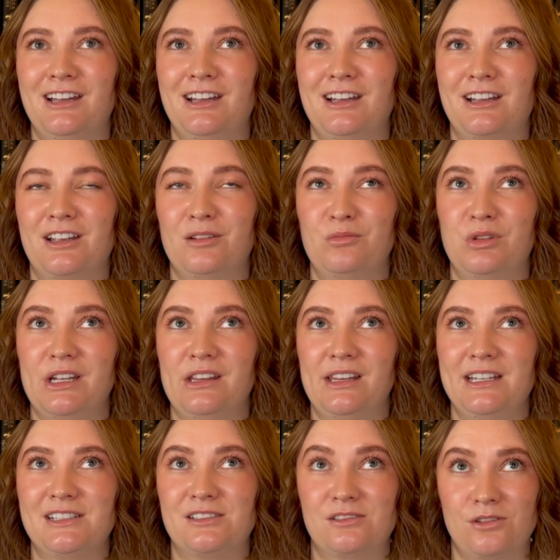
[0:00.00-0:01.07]

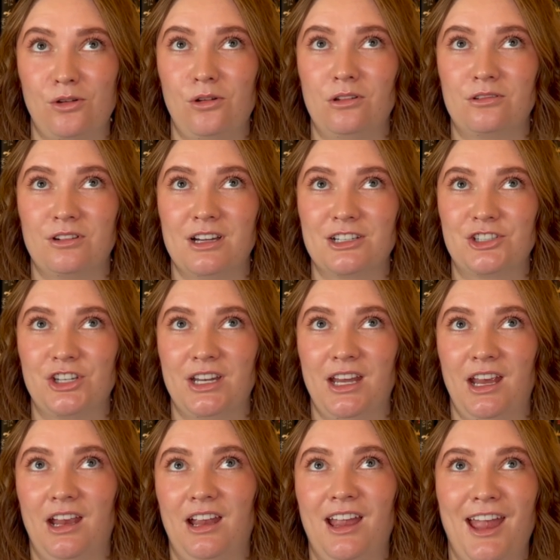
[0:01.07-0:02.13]
completely soul
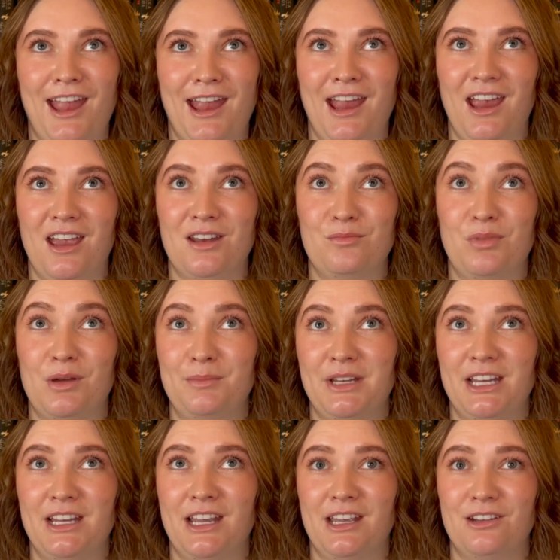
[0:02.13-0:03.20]
crushing and put
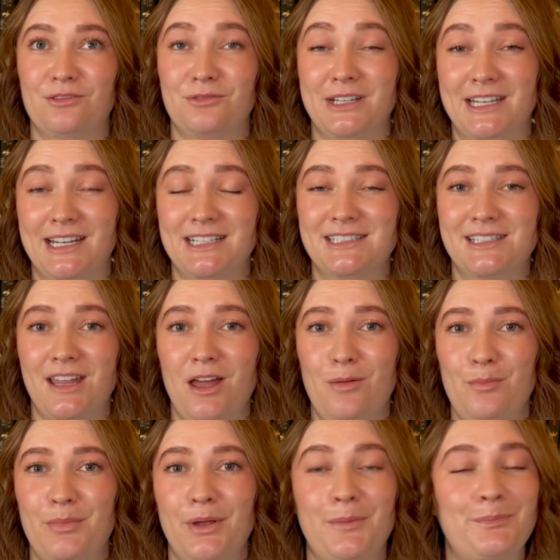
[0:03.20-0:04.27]
me in a reading
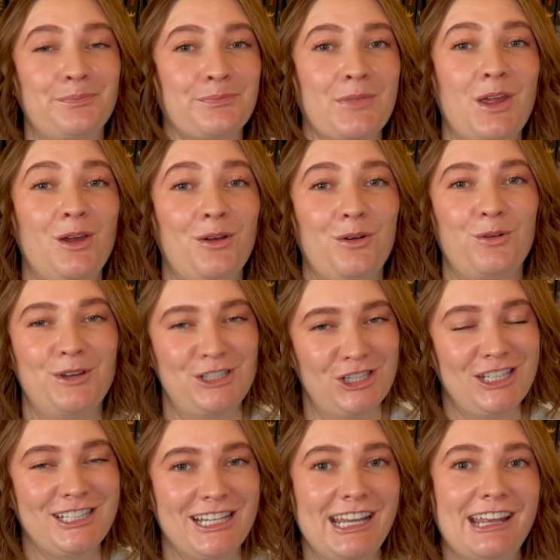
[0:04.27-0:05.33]
slump, which
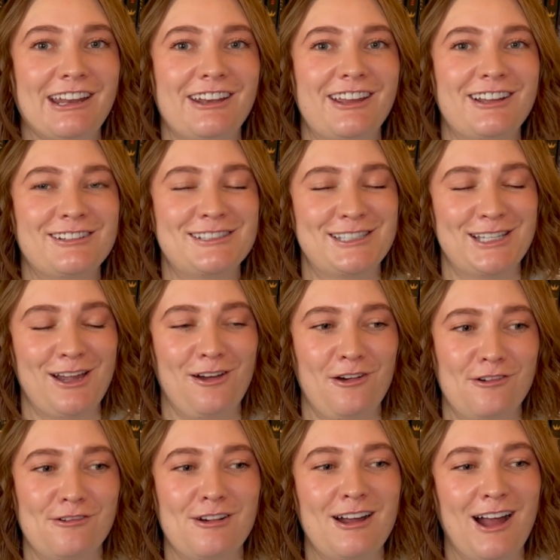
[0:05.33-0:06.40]
it did.
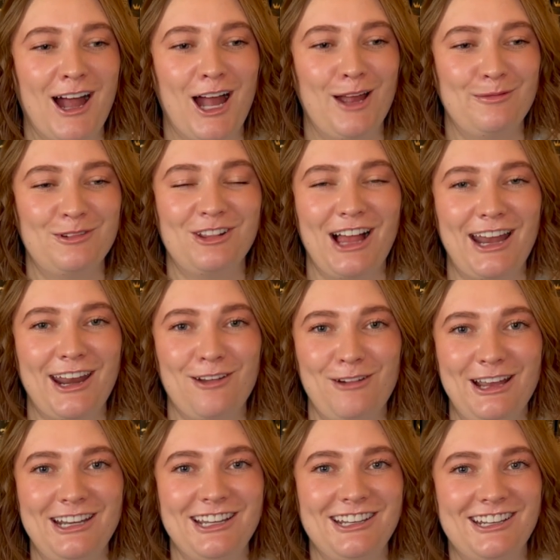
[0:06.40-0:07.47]
So I'm glad I
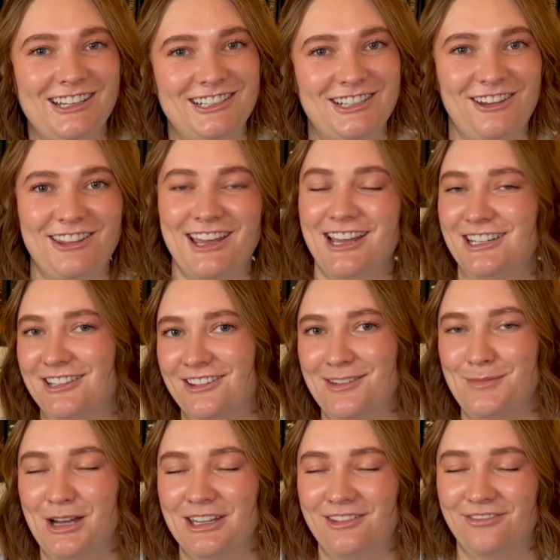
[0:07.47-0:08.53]
waited until the end of the
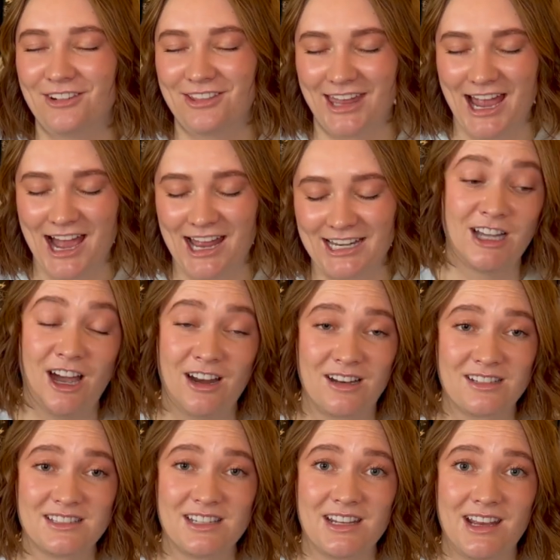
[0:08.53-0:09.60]
month for that.
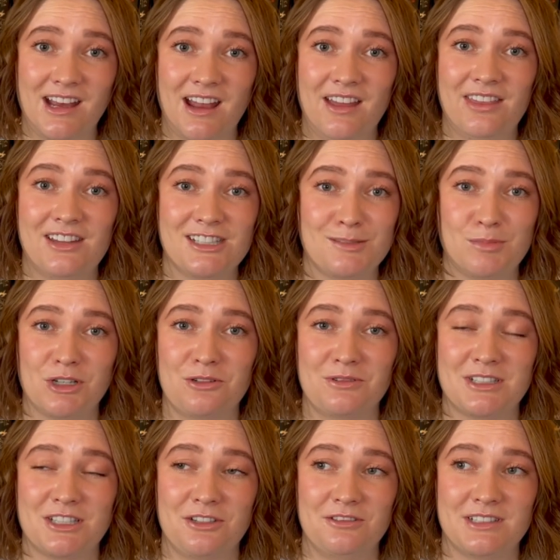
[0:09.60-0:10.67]
Honestly, this book
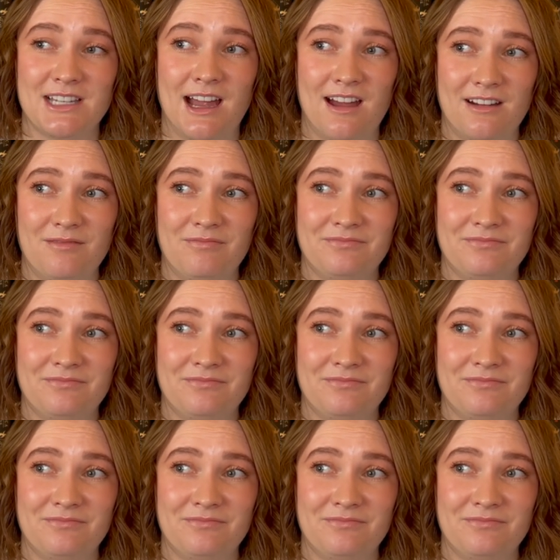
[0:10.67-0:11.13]
was too sad.